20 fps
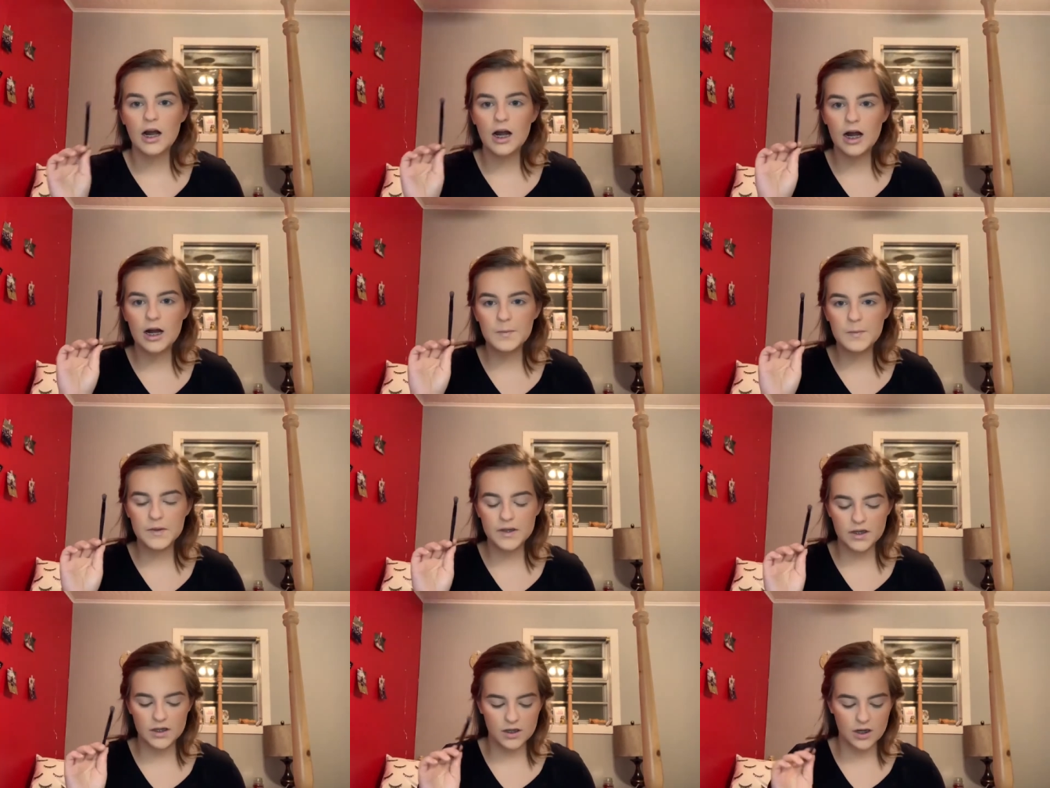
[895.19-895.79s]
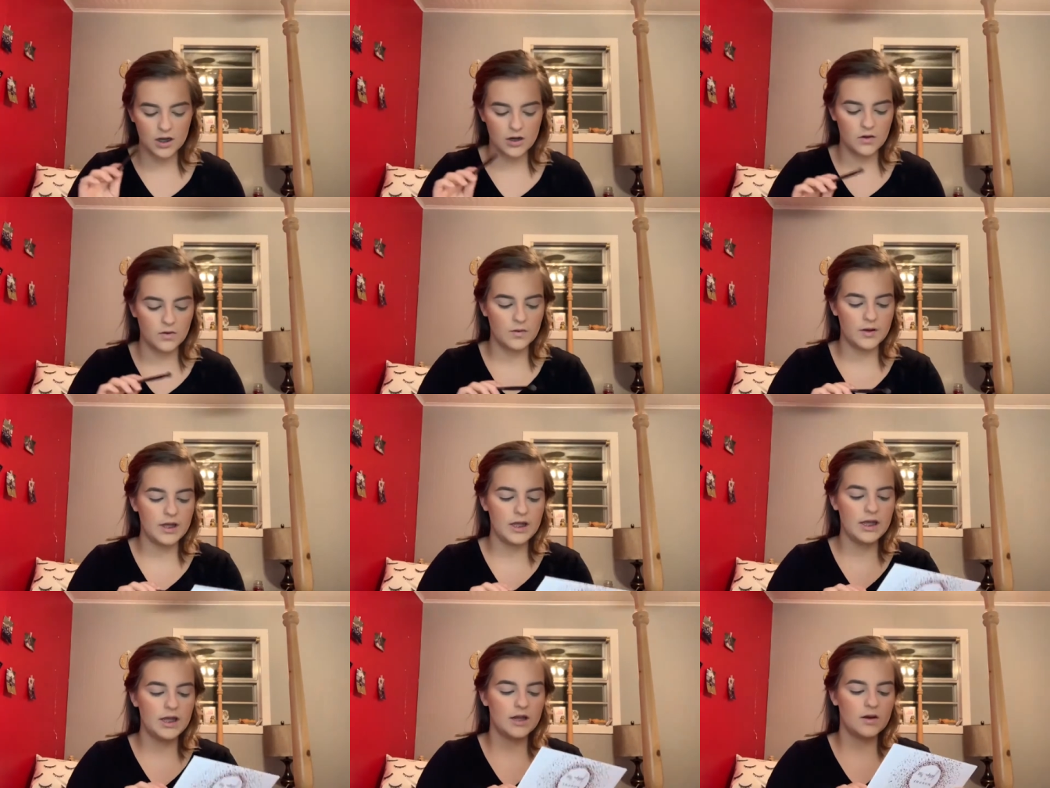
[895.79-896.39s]
I'm going to go
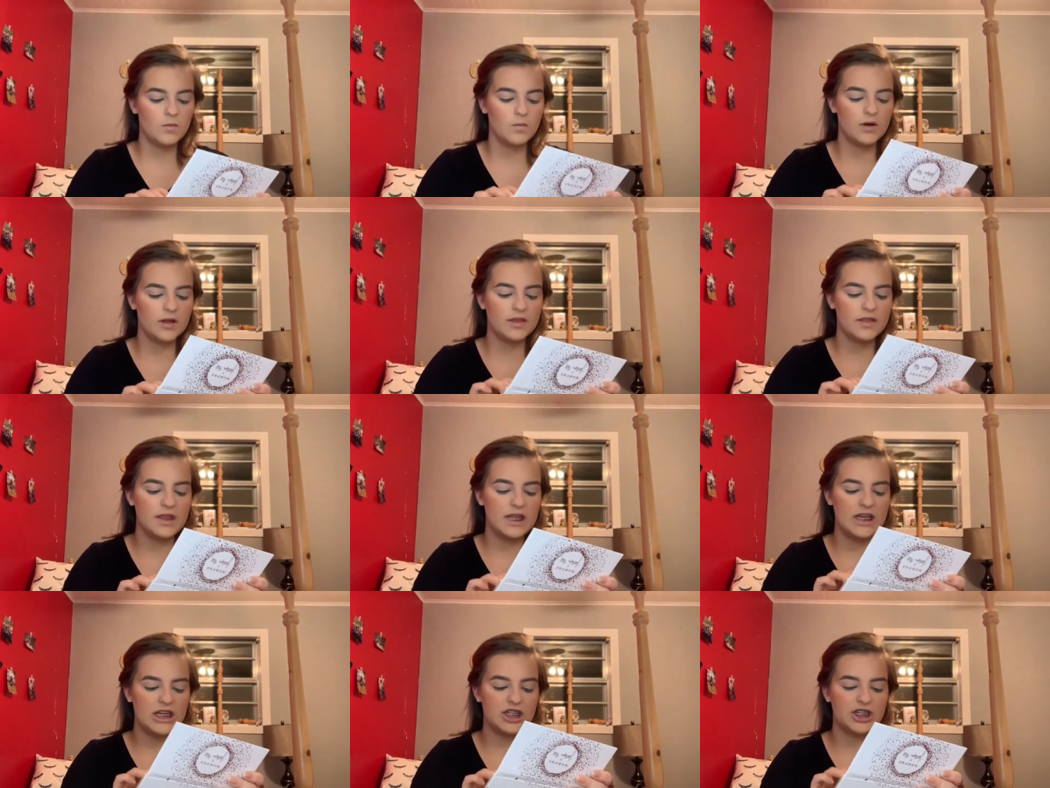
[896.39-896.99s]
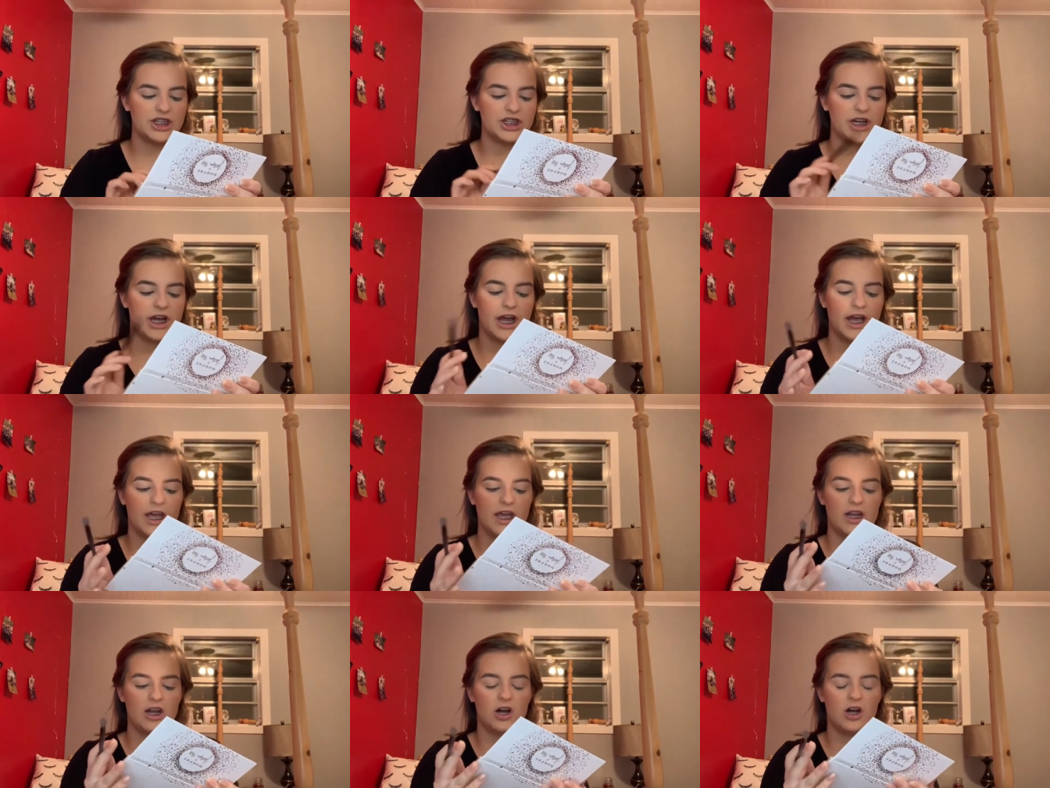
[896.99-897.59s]
in with the
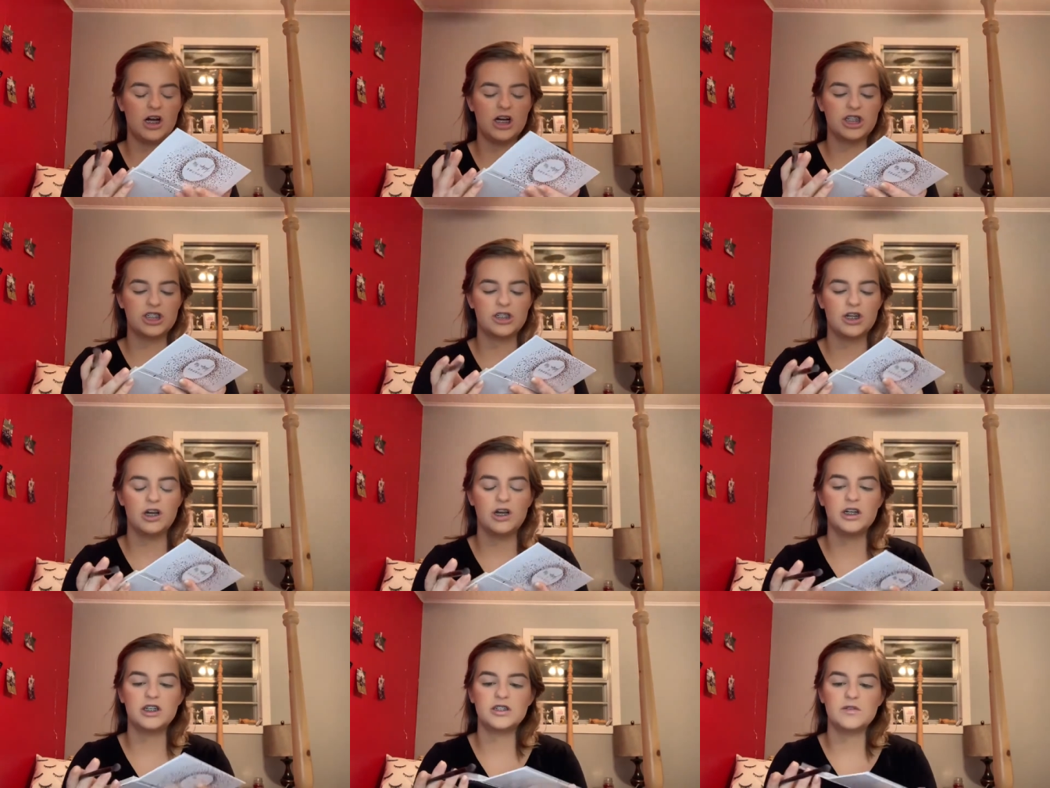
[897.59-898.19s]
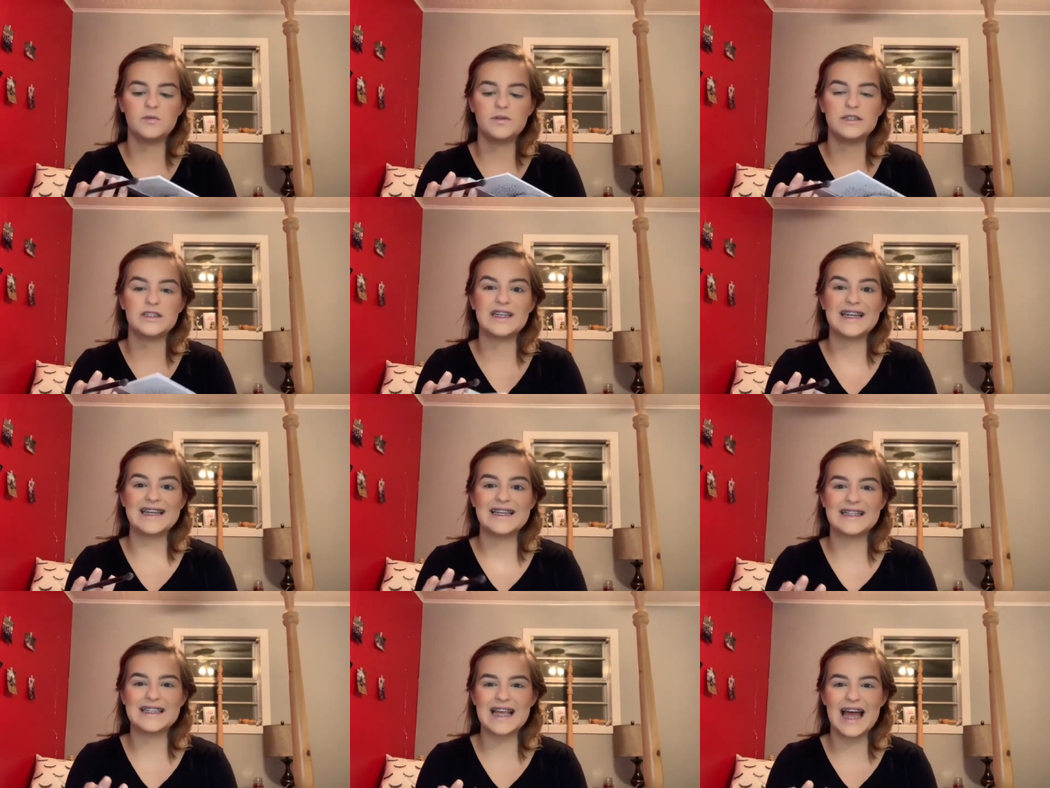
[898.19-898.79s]
shade Hush Hush, which
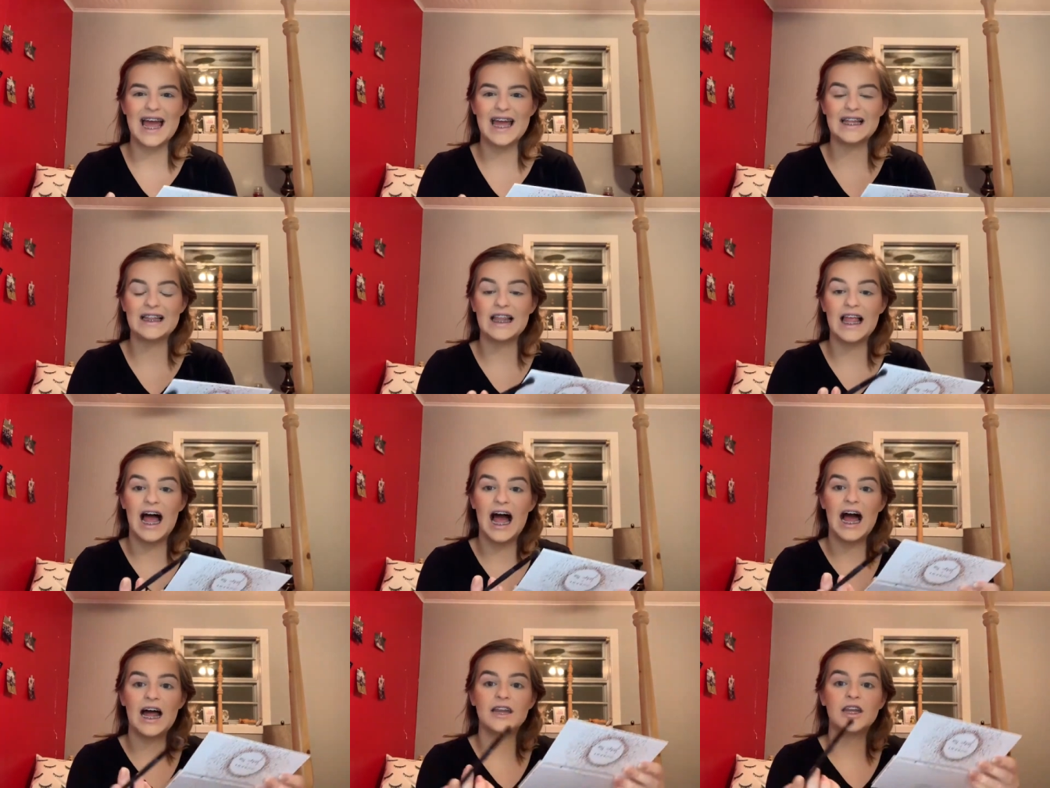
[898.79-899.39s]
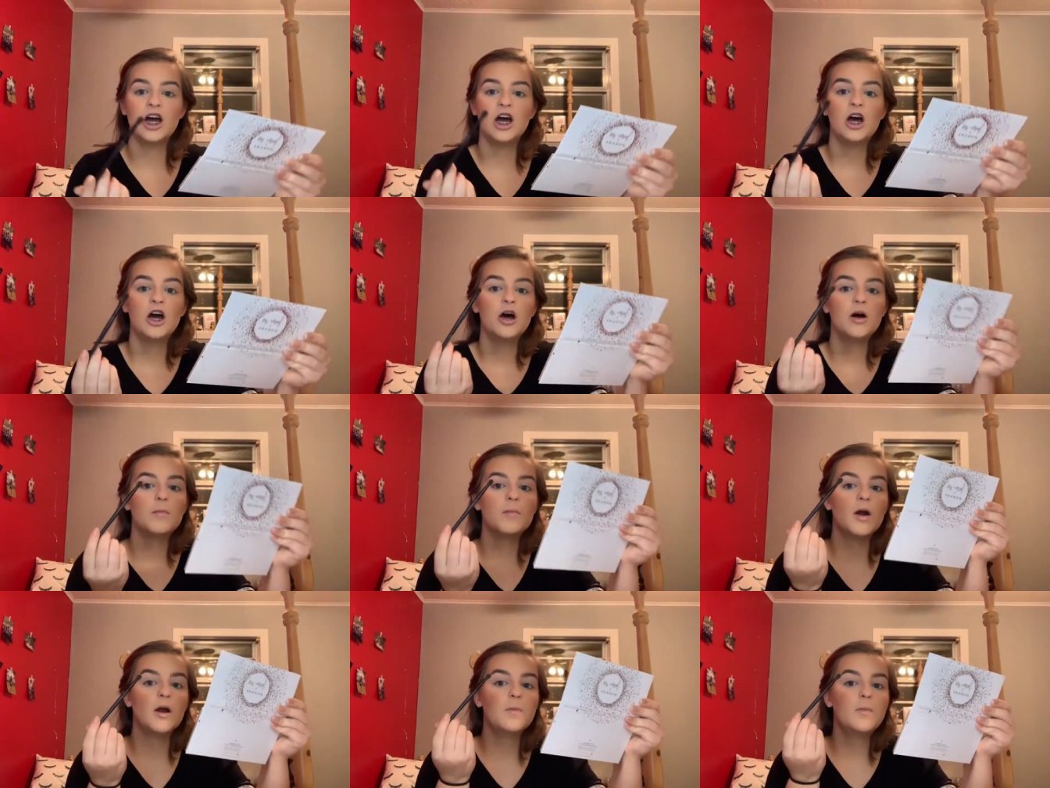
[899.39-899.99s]
is a light
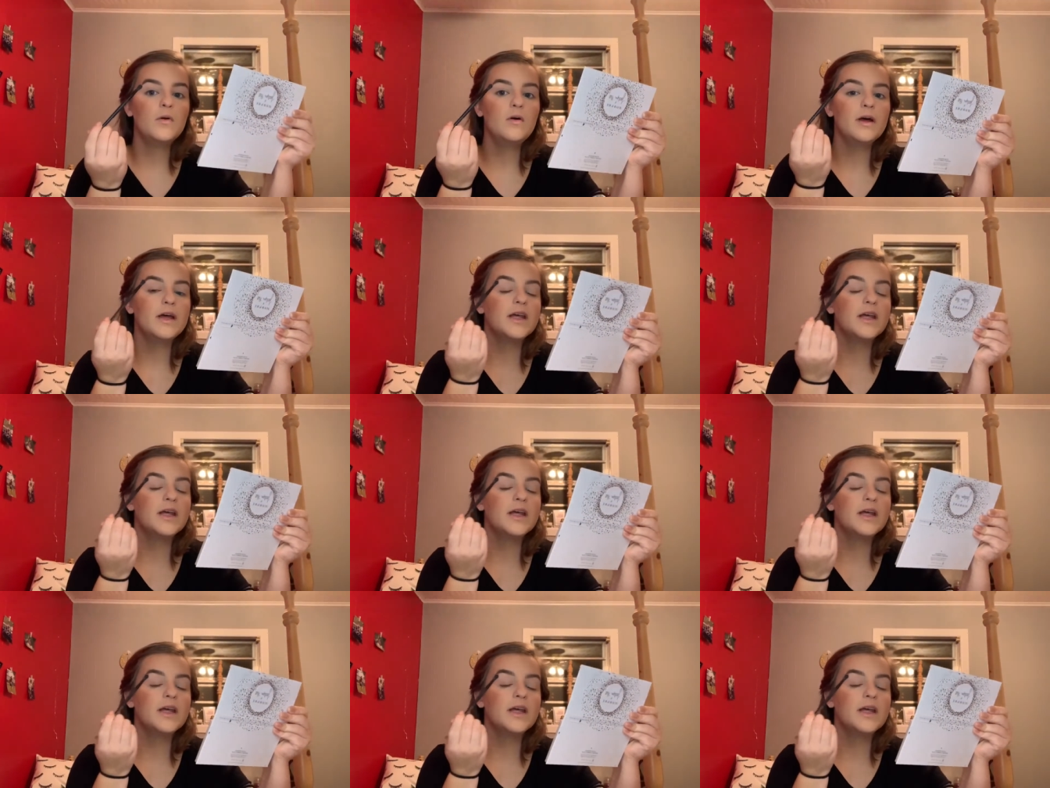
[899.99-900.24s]
purple.